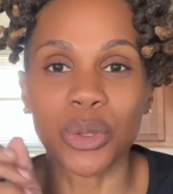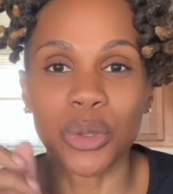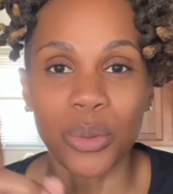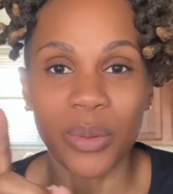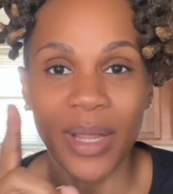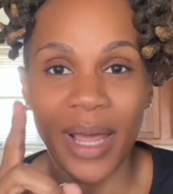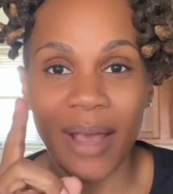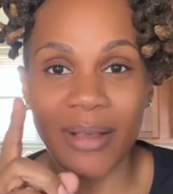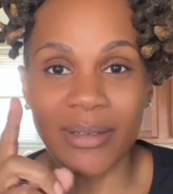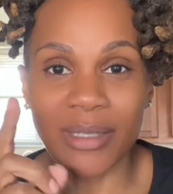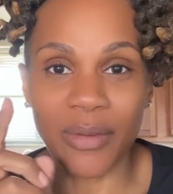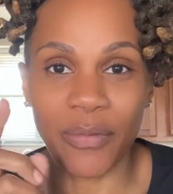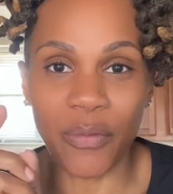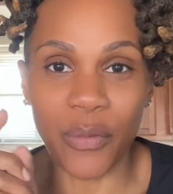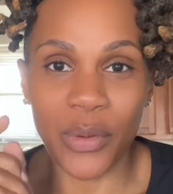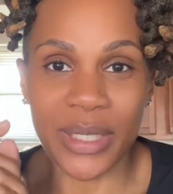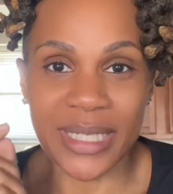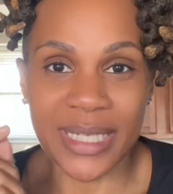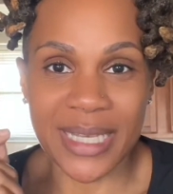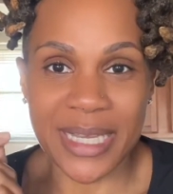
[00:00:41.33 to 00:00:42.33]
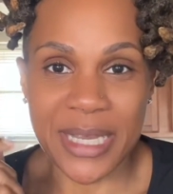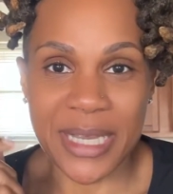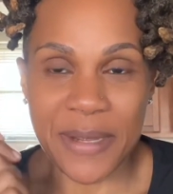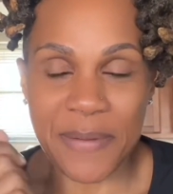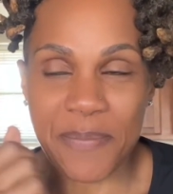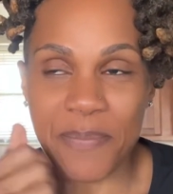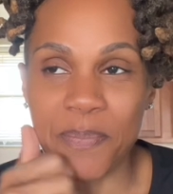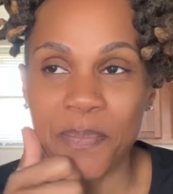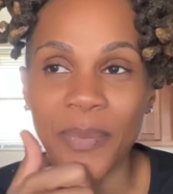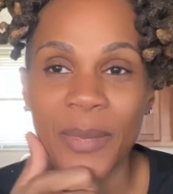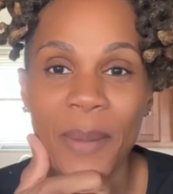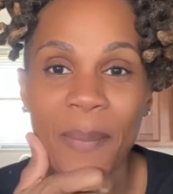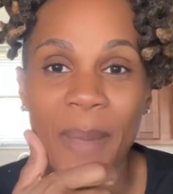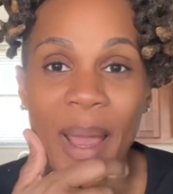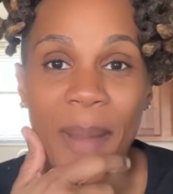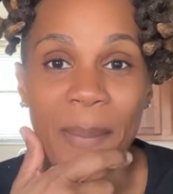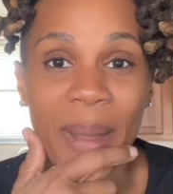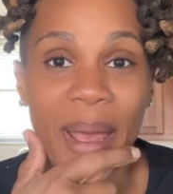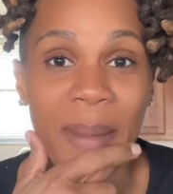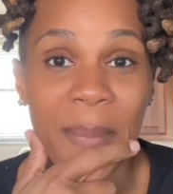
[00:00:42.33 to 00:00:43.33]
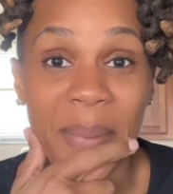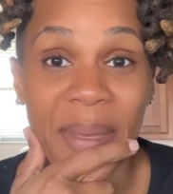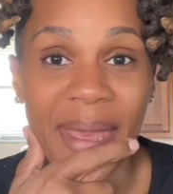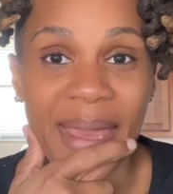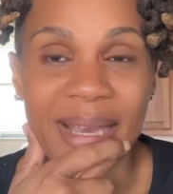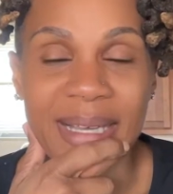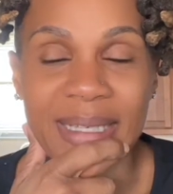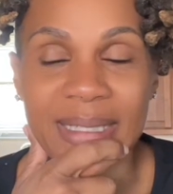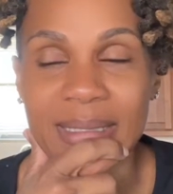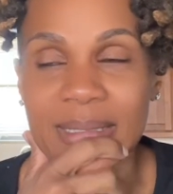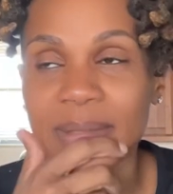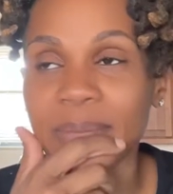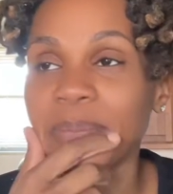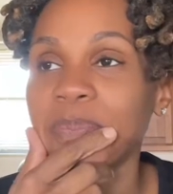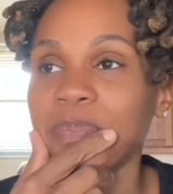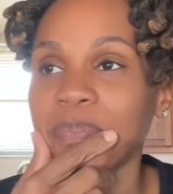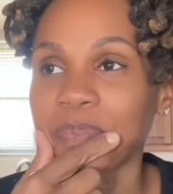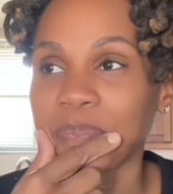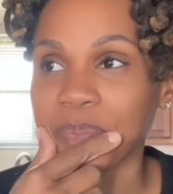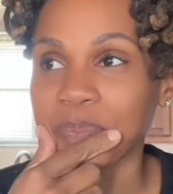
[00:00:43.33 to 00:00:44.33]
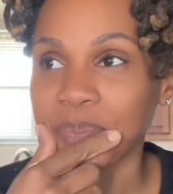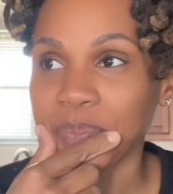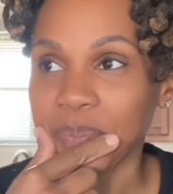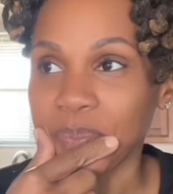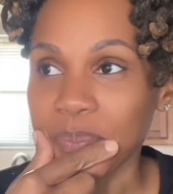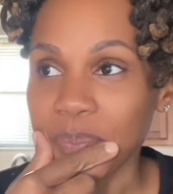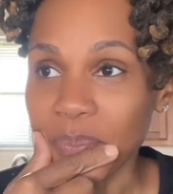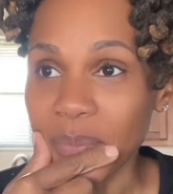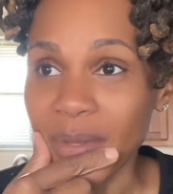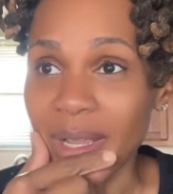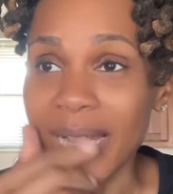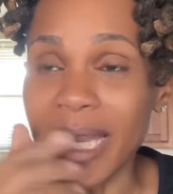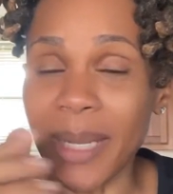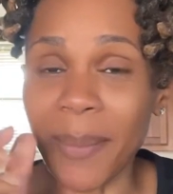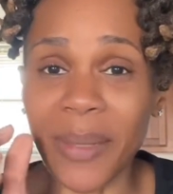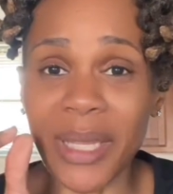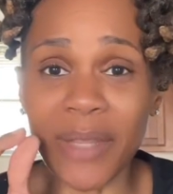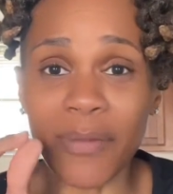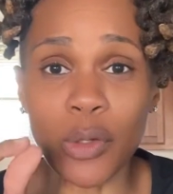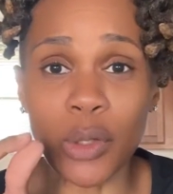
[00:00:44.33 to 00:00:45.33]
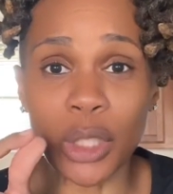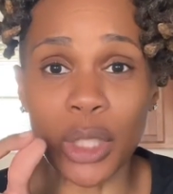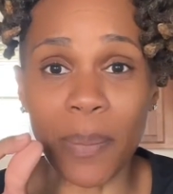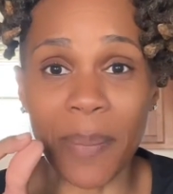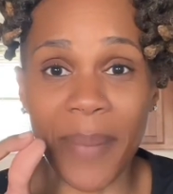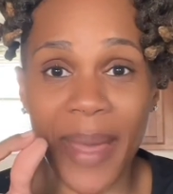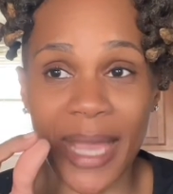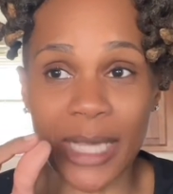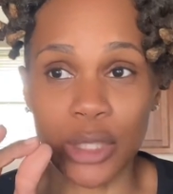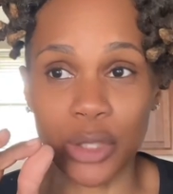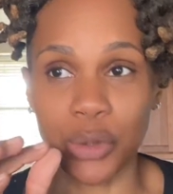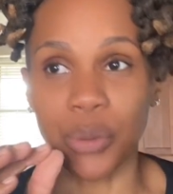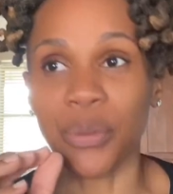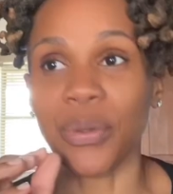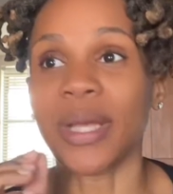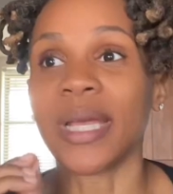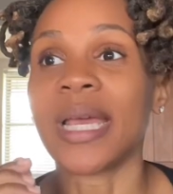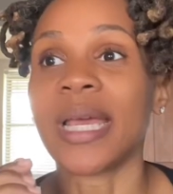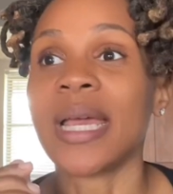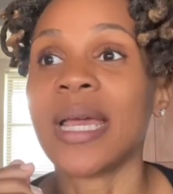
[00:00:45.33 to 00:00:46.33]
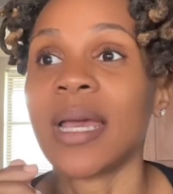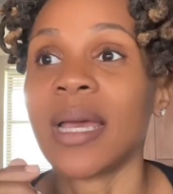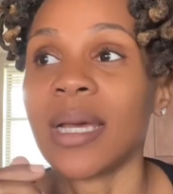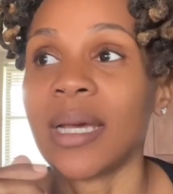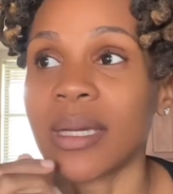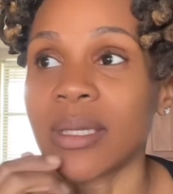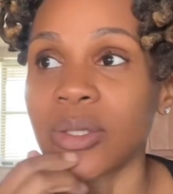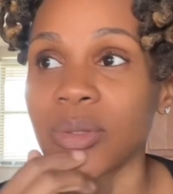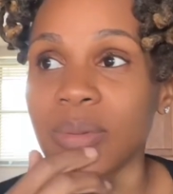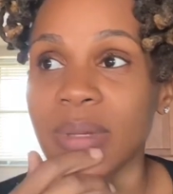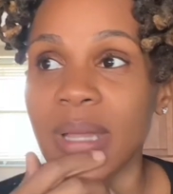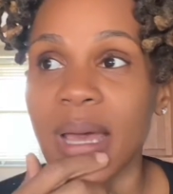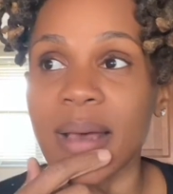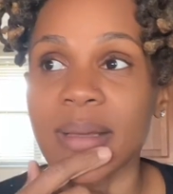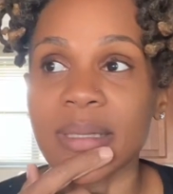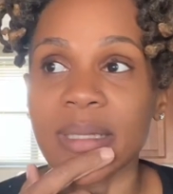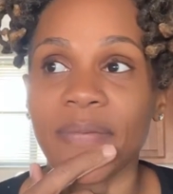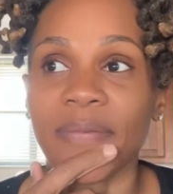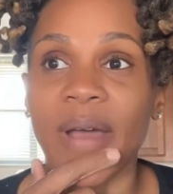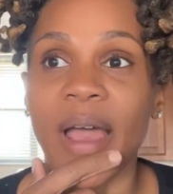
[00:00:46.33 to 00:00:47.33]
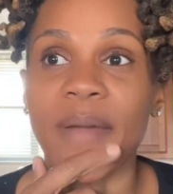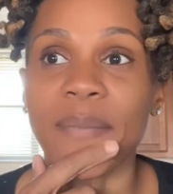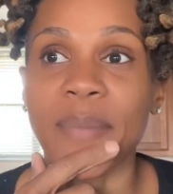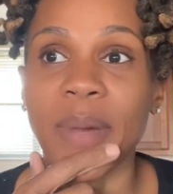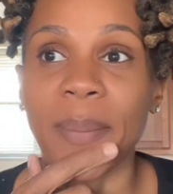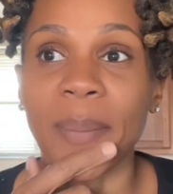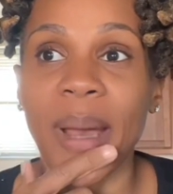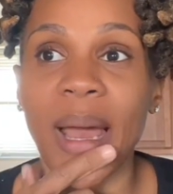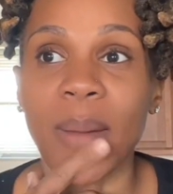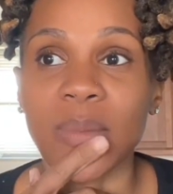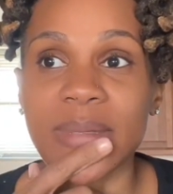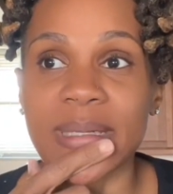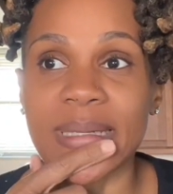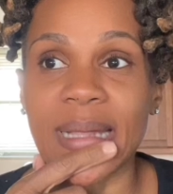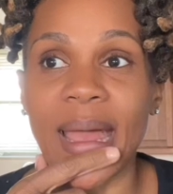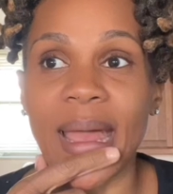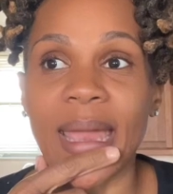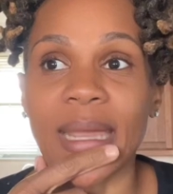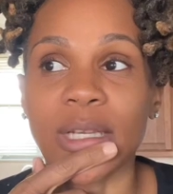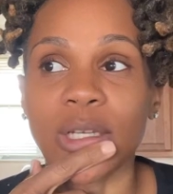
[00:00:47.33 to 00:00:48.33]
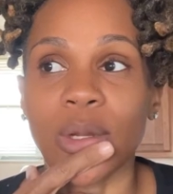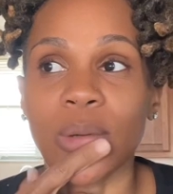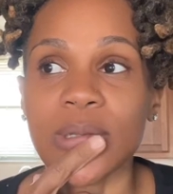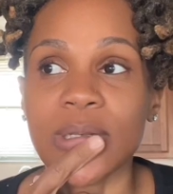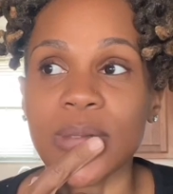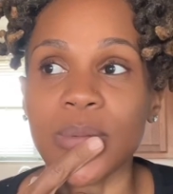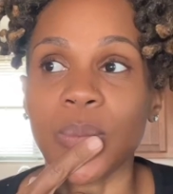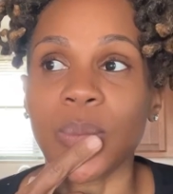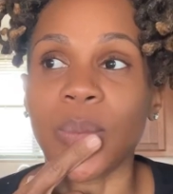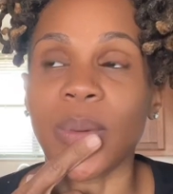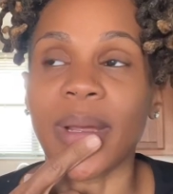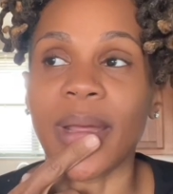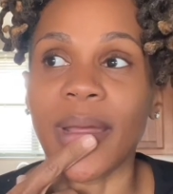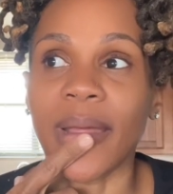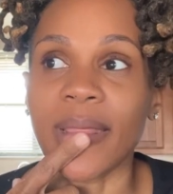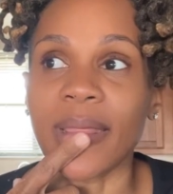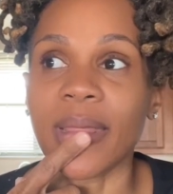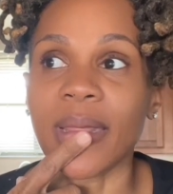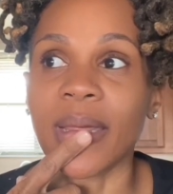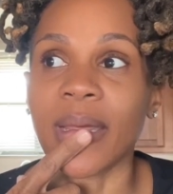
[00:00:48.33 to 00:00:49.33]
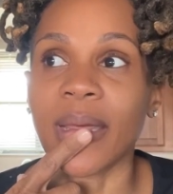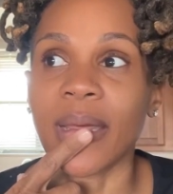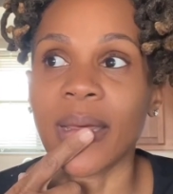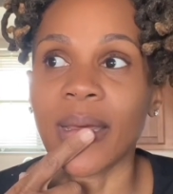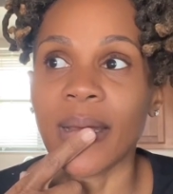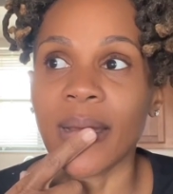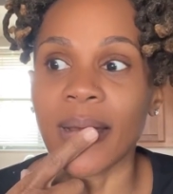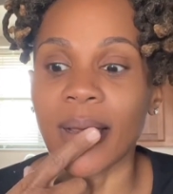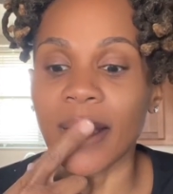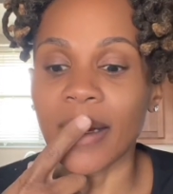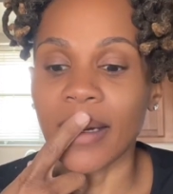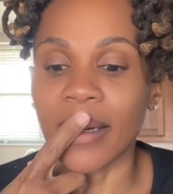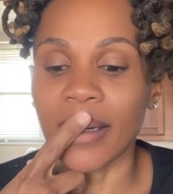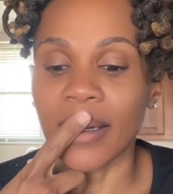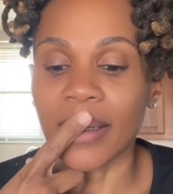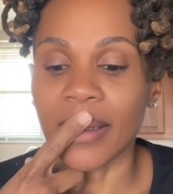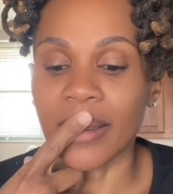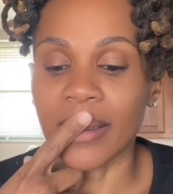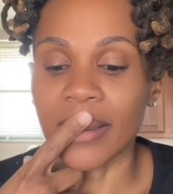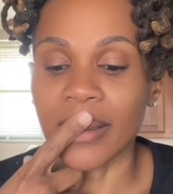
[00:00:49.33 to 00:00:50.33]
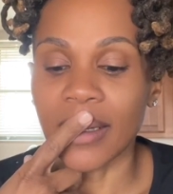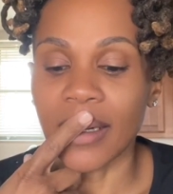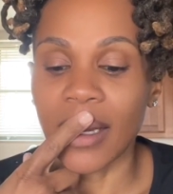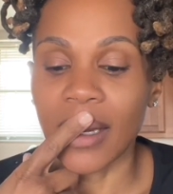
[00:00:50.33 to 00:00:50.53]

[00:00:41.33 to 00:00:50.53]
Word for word: 2014 my mom passed and i'm gonna give you a little backstory in 2005 my mom was diagnosed with uh